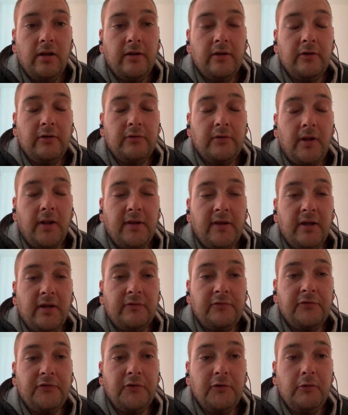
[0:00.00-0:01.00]
So you just
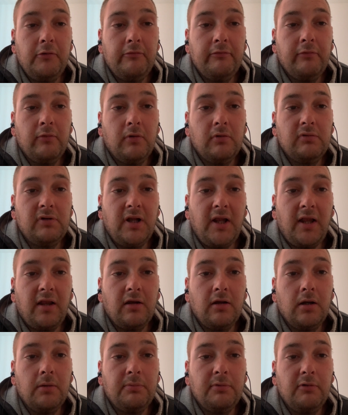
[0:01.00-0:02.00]
stick 2 4S
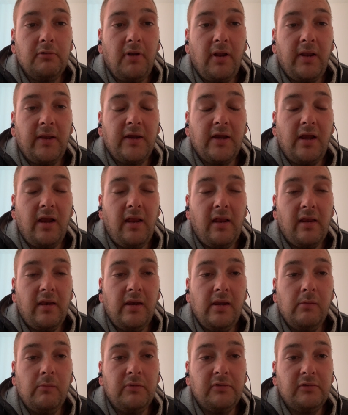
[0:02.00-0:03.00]
LiPo sticks in
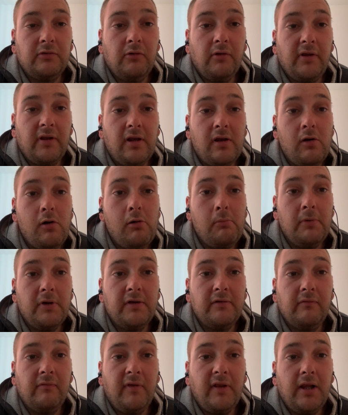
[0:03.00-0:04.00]
it, which costs a lot of
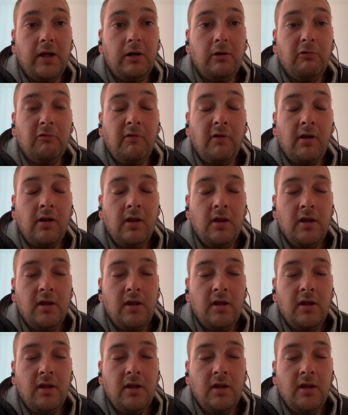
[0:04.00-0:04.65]
money themselves.